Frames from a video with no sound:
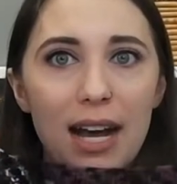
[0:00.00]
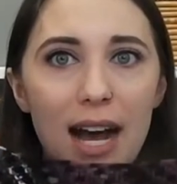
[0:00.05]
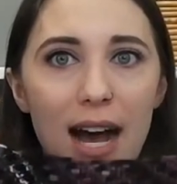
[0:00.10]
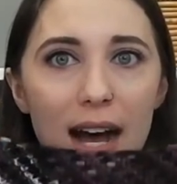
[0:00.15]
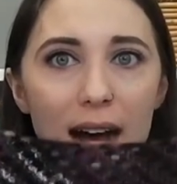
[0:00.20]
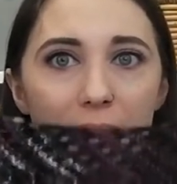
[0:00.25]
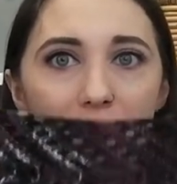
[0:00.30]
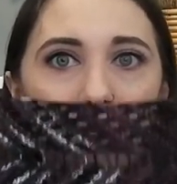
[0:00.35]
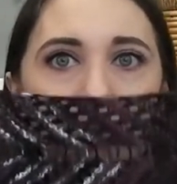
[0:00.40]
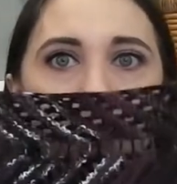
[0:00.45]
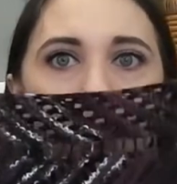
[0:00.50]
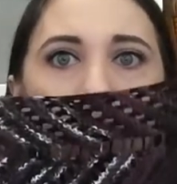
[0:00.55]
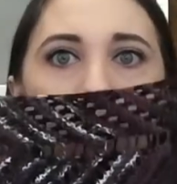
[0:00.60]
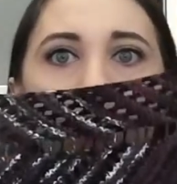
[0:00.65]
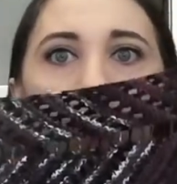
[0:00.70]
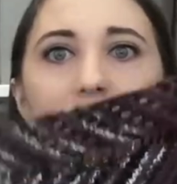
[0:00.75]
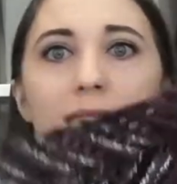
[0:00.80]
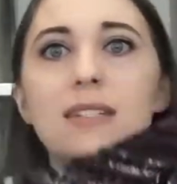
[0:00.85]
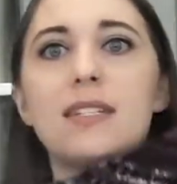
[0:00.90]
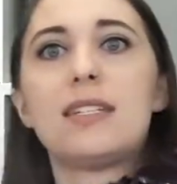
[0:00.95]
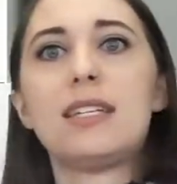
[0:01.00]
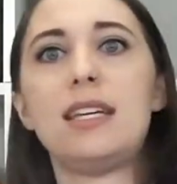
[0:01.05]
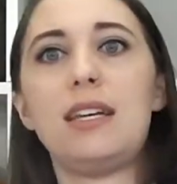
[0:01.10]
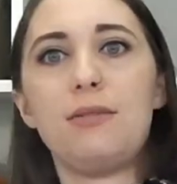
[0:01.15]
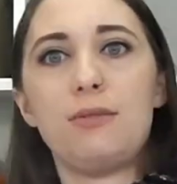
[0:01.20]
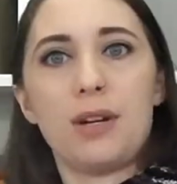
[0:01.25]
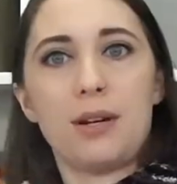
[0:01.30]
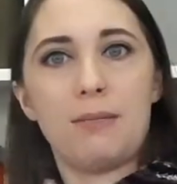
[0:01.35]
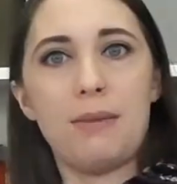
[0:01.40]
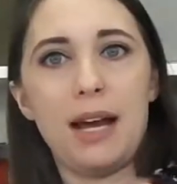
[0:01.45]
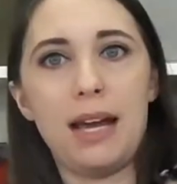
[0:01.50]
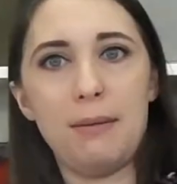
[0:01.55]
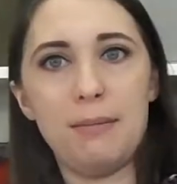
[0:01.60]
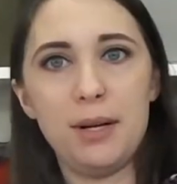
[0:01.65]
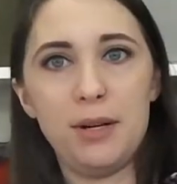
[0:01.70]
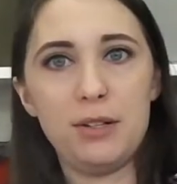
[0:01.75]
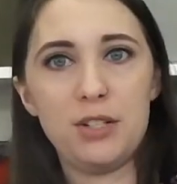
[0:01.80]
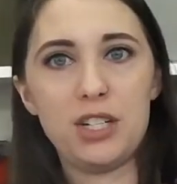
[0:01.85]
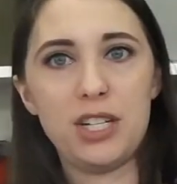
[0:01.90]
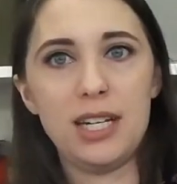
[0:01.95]
Um, you can see where my
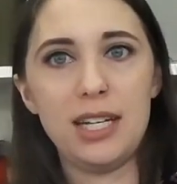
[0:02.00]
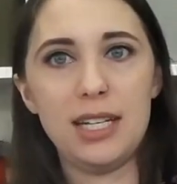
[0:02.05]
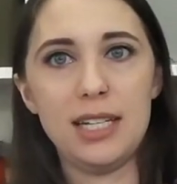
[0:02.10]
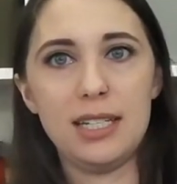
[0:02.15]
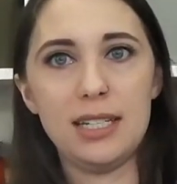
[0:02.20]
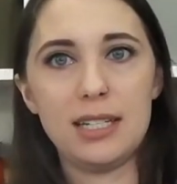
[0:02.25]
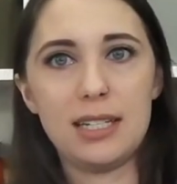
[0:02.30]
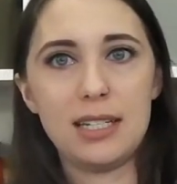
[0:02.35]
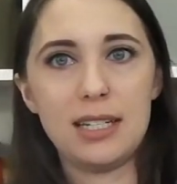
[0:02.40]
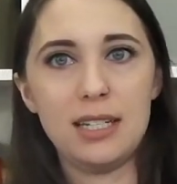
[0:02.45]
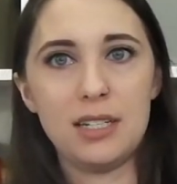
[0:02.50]
emoji is,